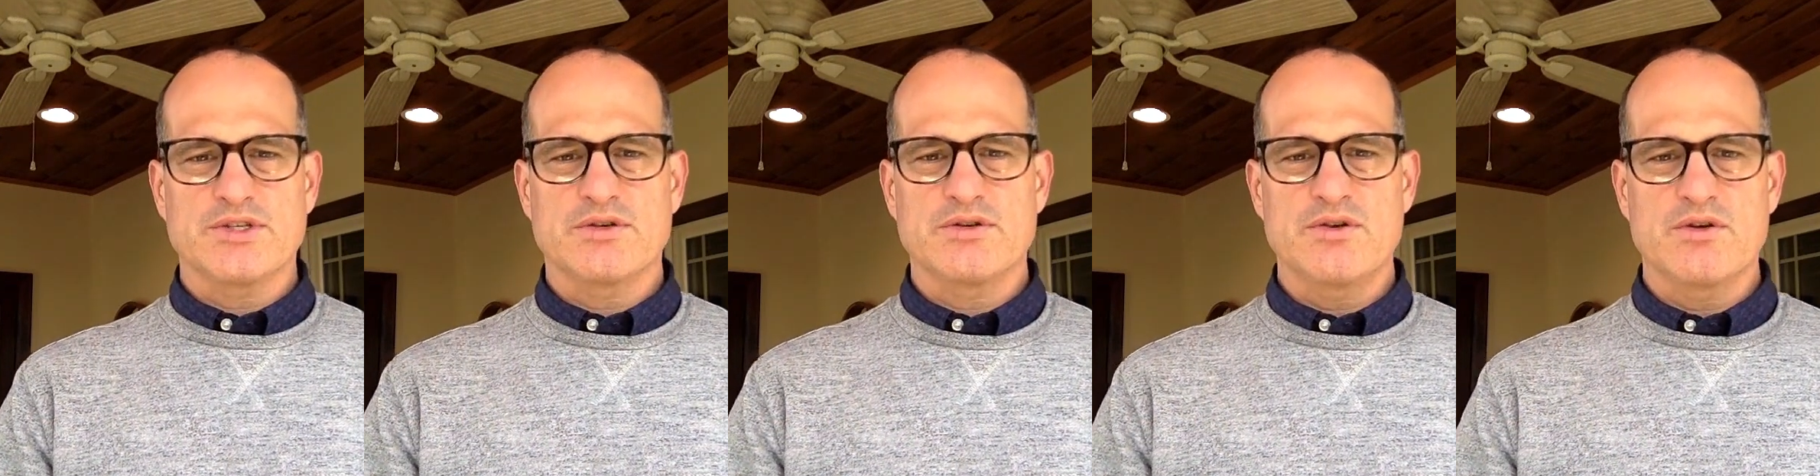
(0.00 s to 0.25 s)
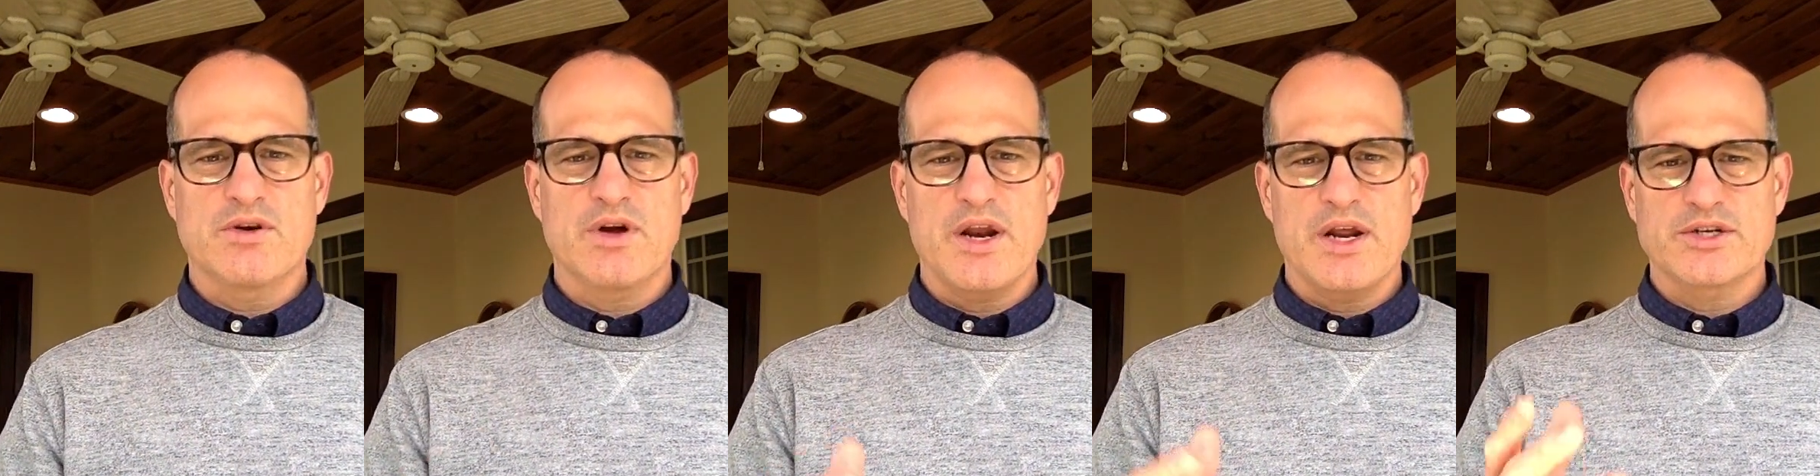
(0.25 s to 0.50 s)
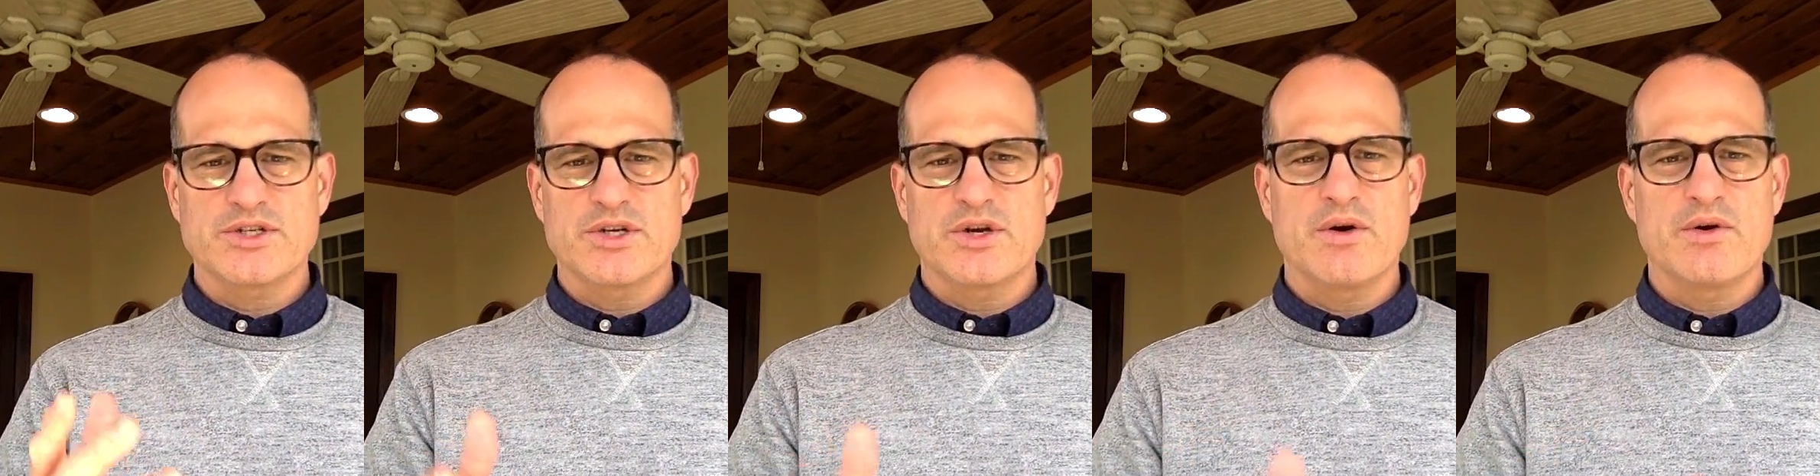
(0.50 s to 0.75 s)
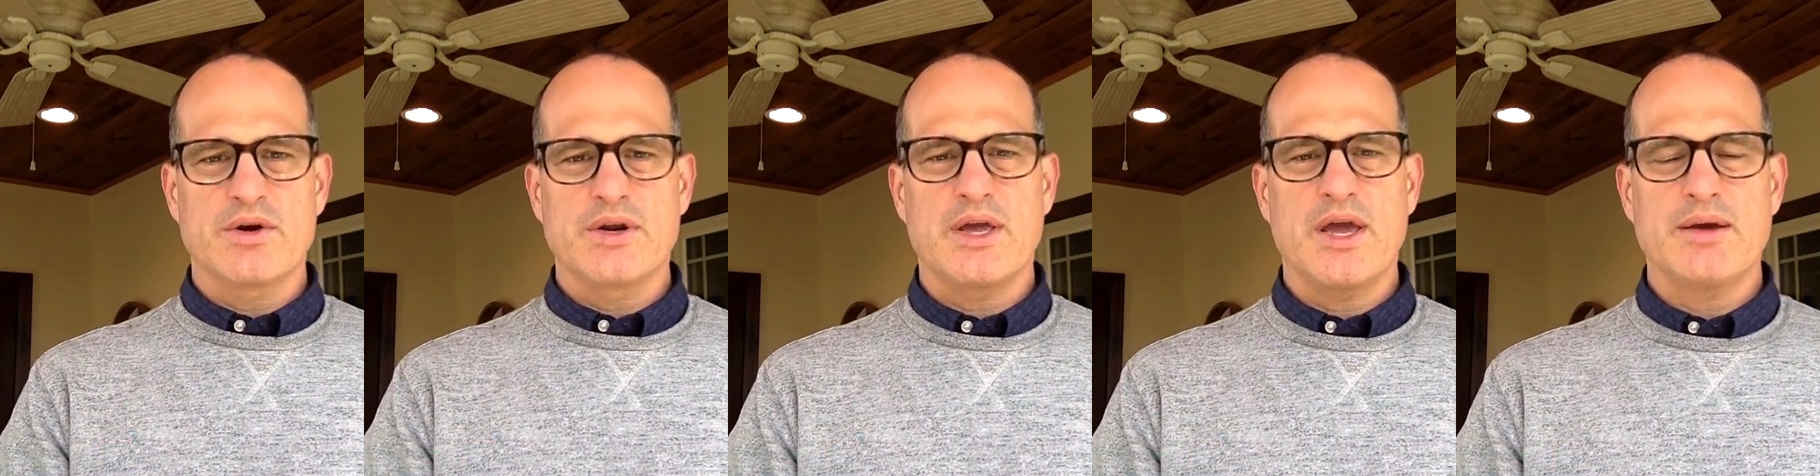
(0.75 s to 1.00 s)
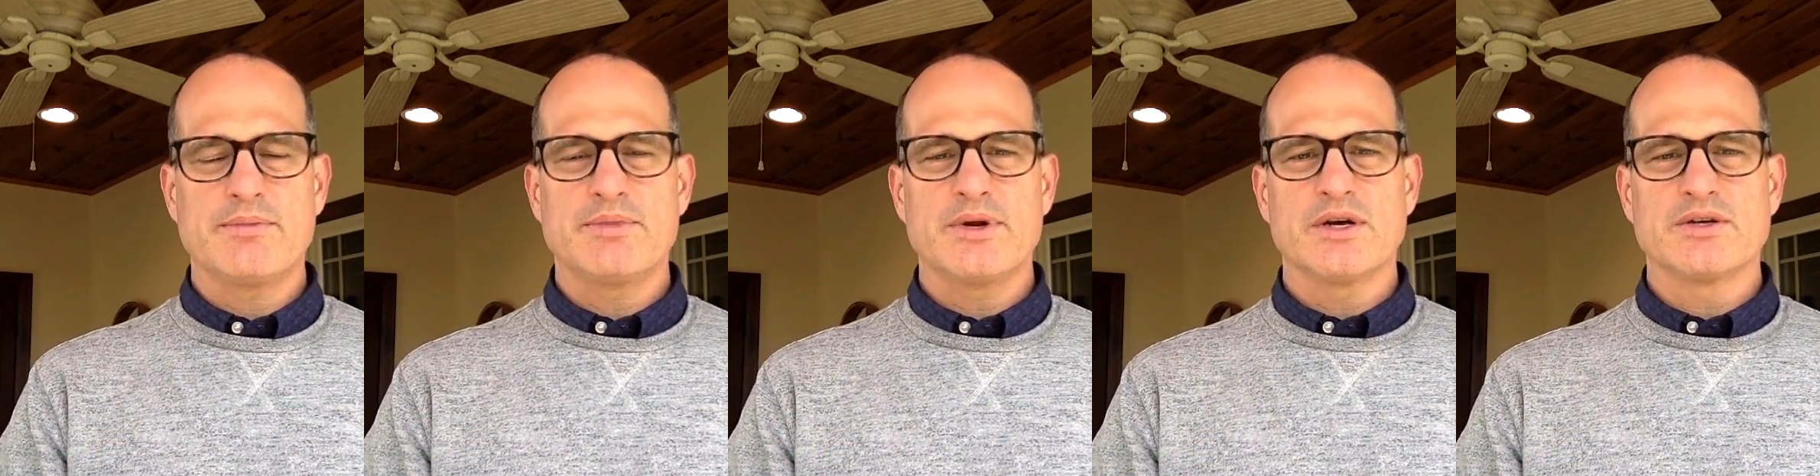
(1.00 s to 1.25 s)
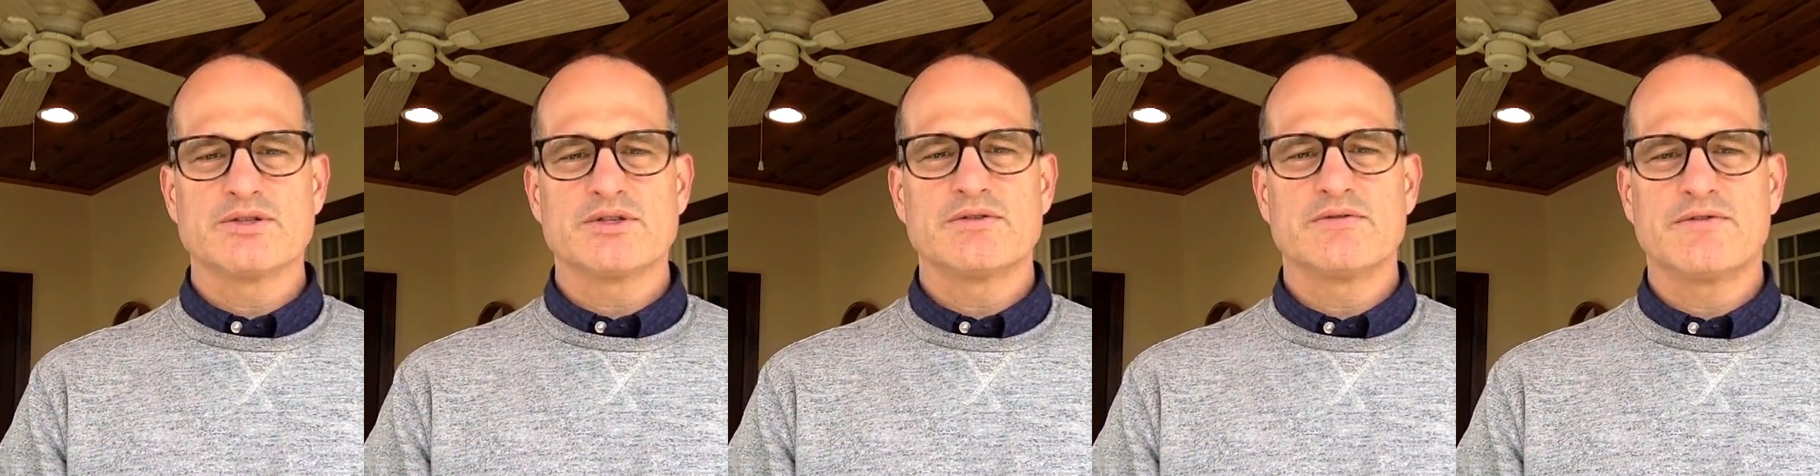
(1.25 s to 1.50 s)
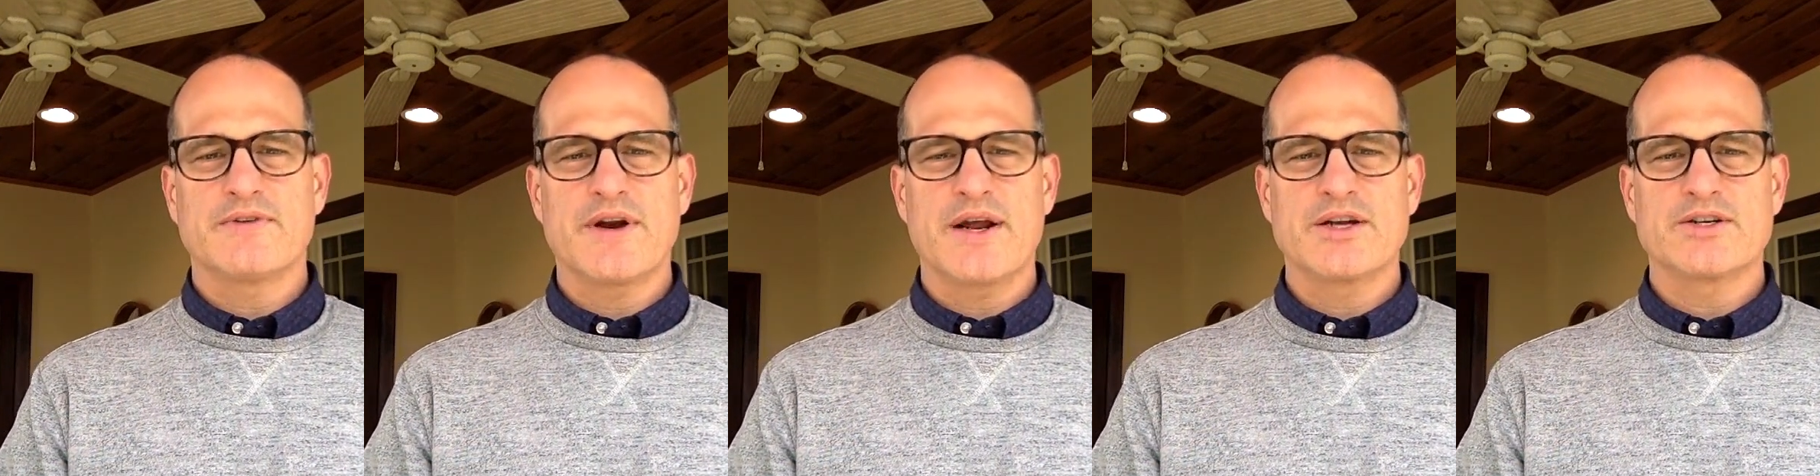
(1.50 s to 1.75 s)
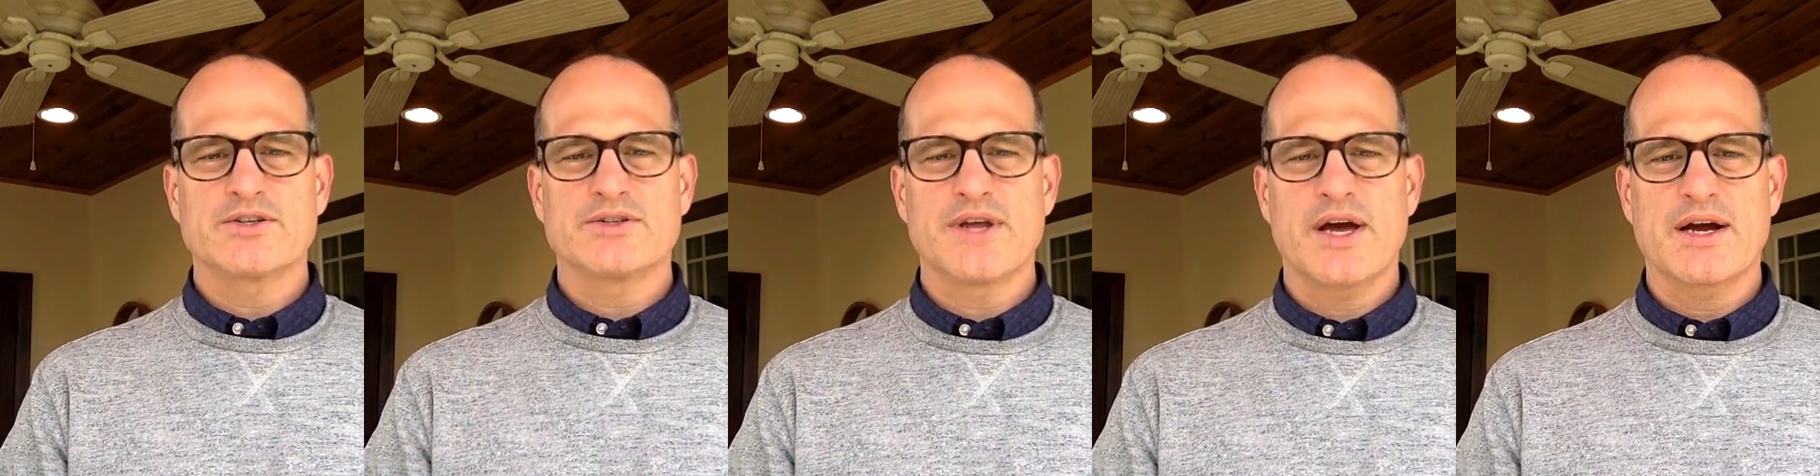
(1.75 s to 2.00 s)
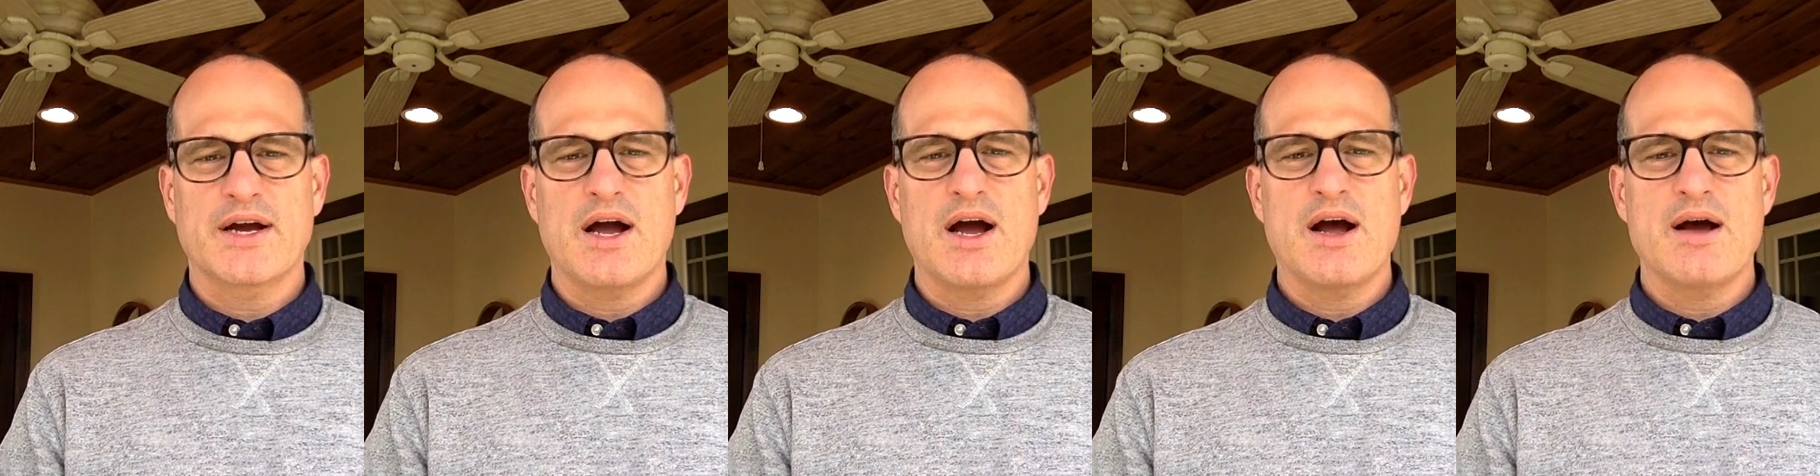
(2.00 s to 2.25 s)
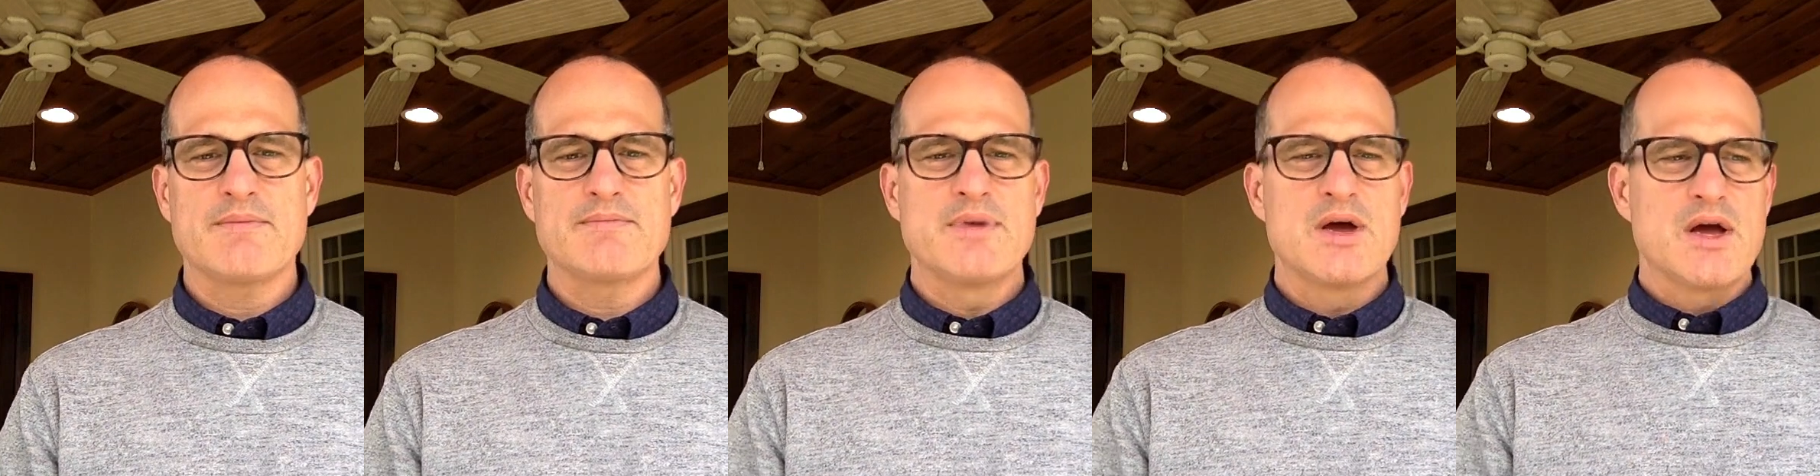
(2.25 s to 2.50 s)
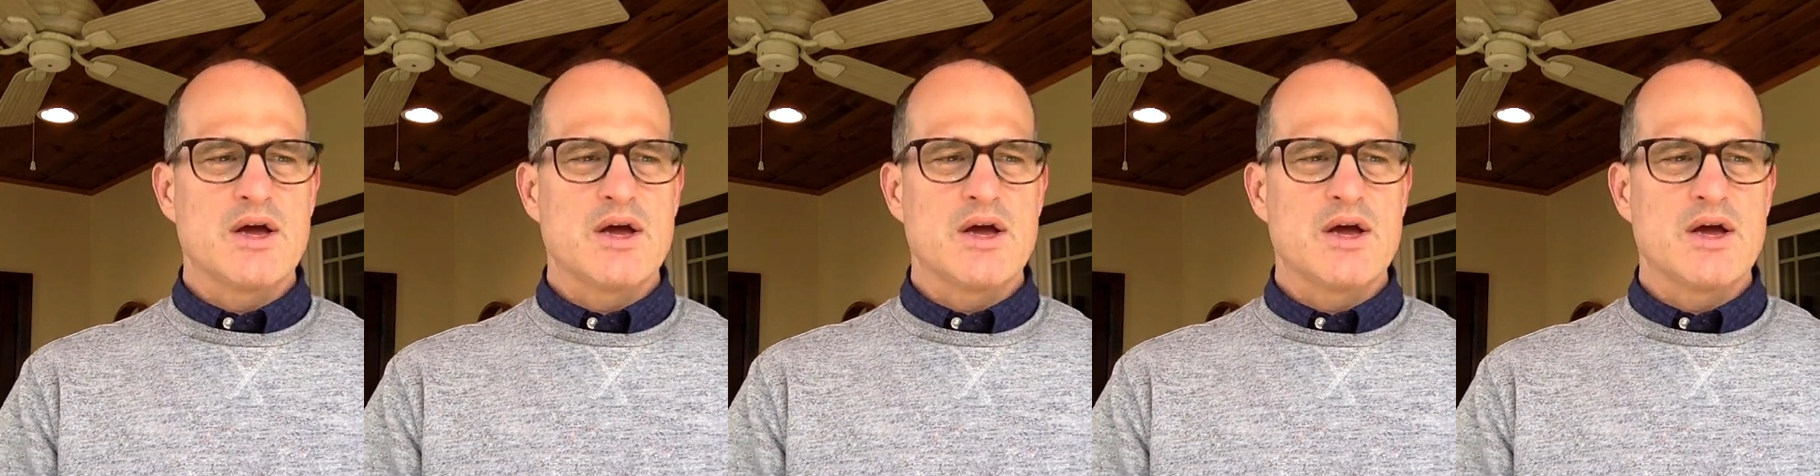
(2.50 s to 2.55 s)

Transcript: so you can actually go to GabeNelsonFinancial.com.